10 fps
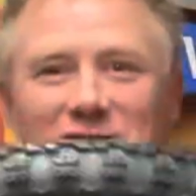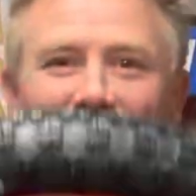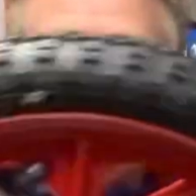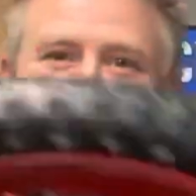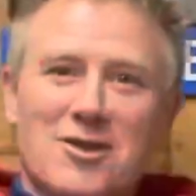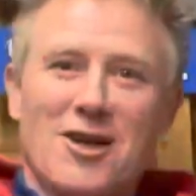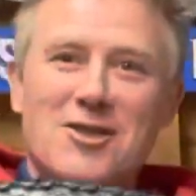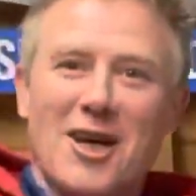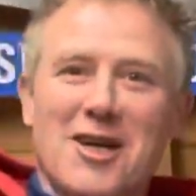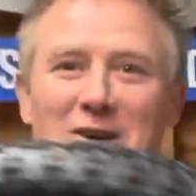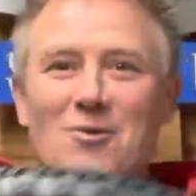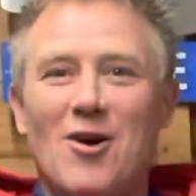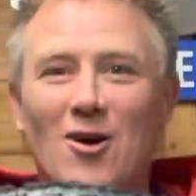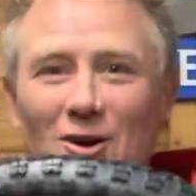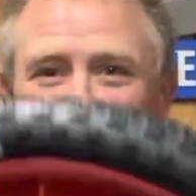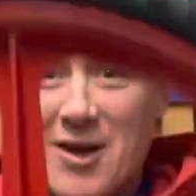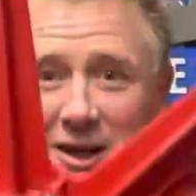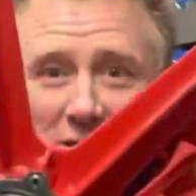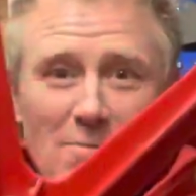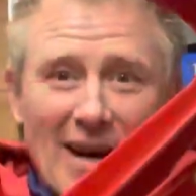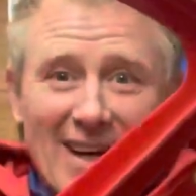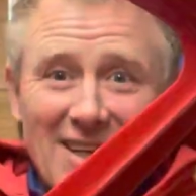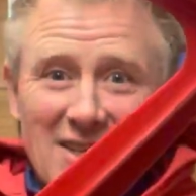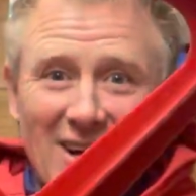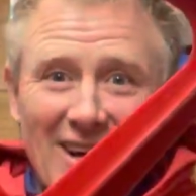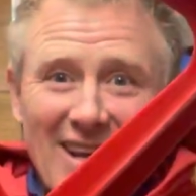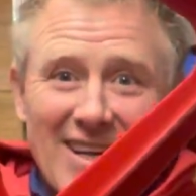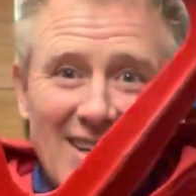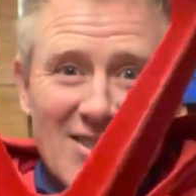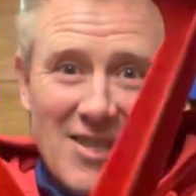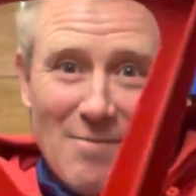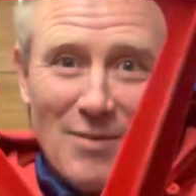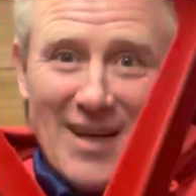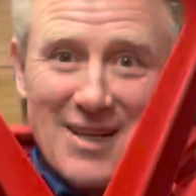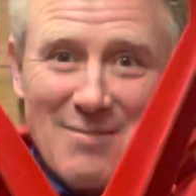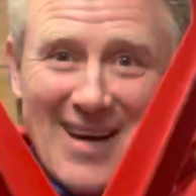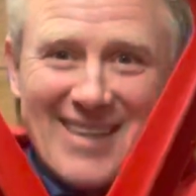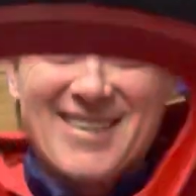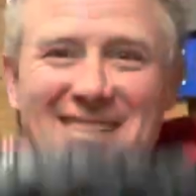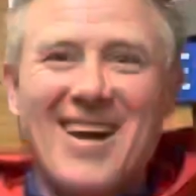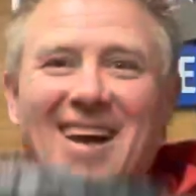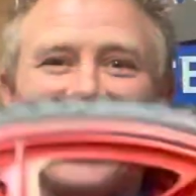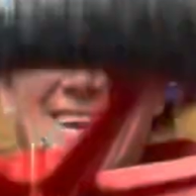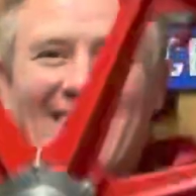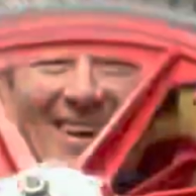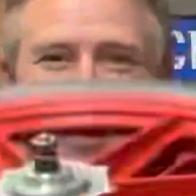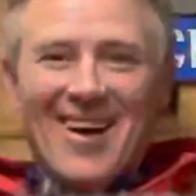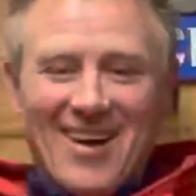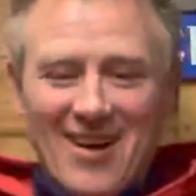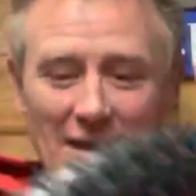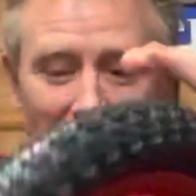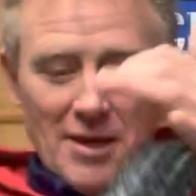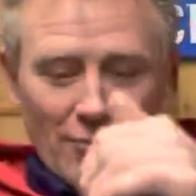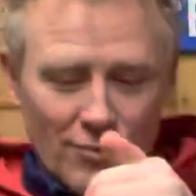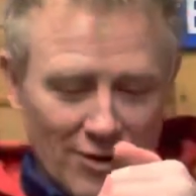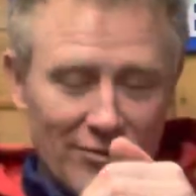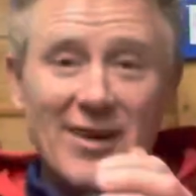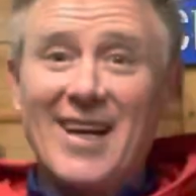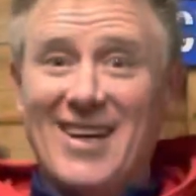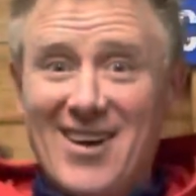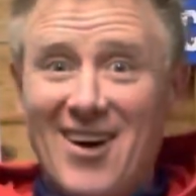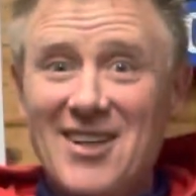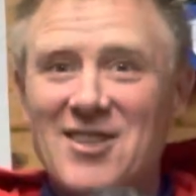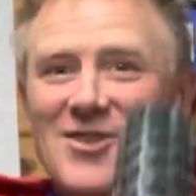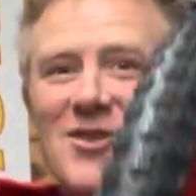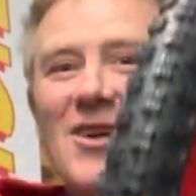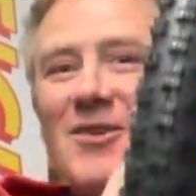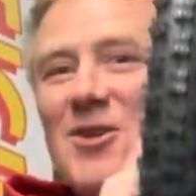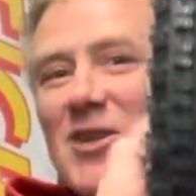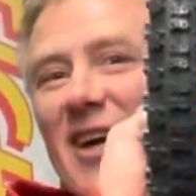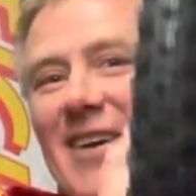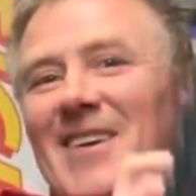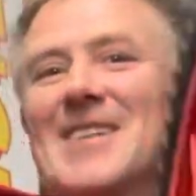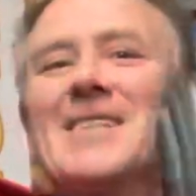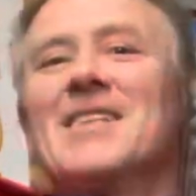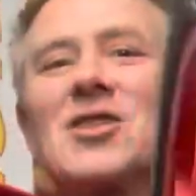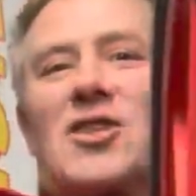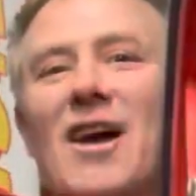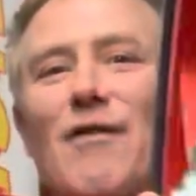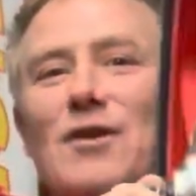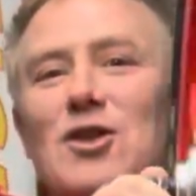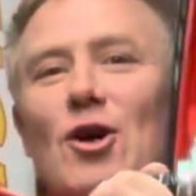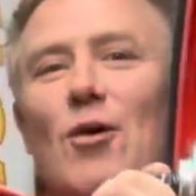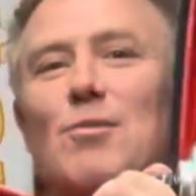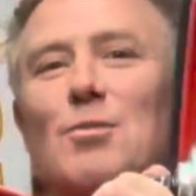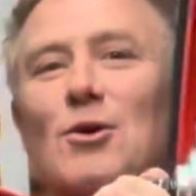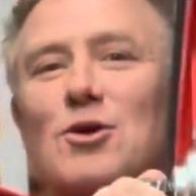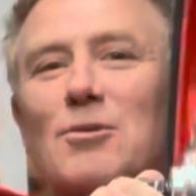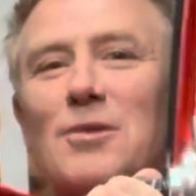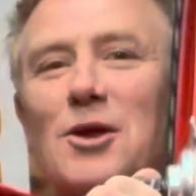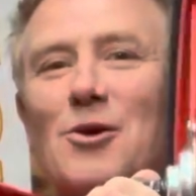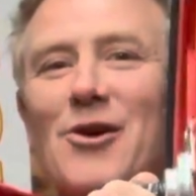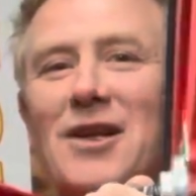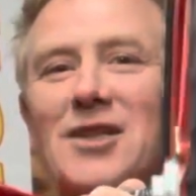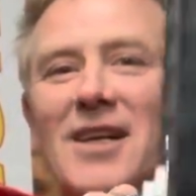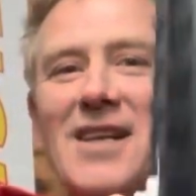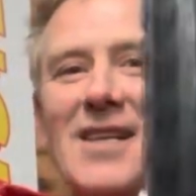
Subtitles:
not quite a Jaguar, spangly shiny Simplex mags. And I like them, and they run really nice and true, because I serviced the hubs, put some new grease in.